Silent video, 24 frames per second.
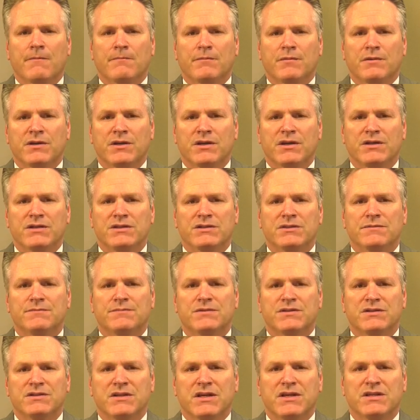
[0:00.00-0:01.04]
Please
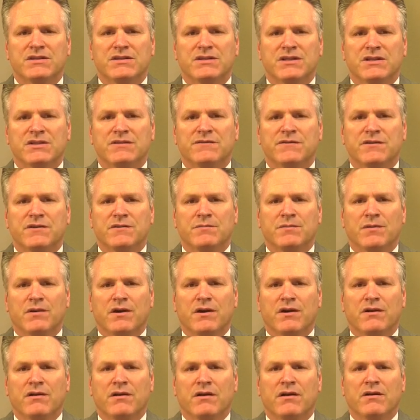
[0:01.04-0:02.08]
stay 6 feet
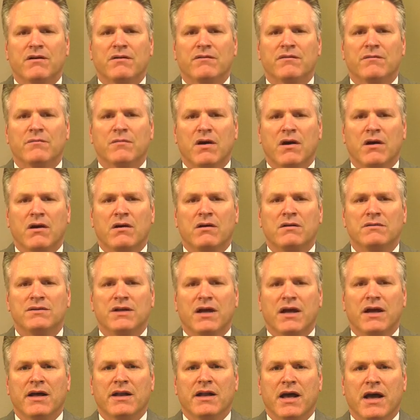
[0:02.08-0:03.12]
apart from all
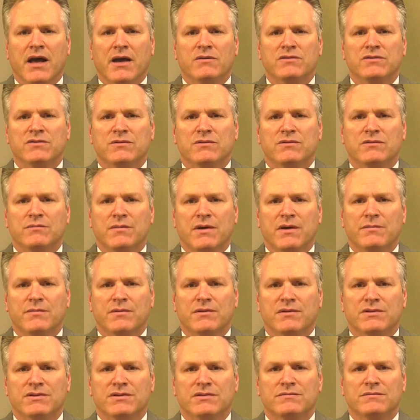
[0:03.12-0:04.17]
non-household
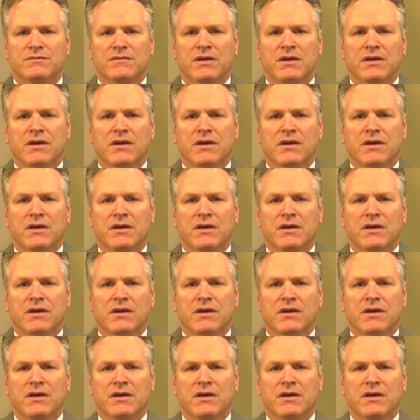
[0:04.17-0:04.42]
members.